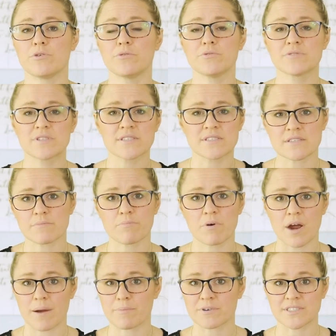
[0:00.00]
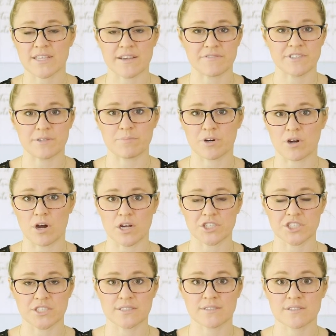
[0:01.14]
use the proper safety
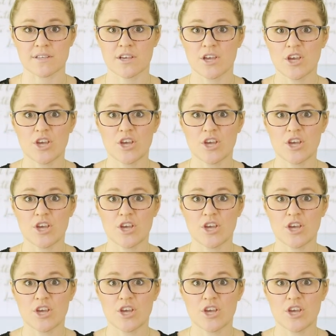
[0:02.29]
precautions,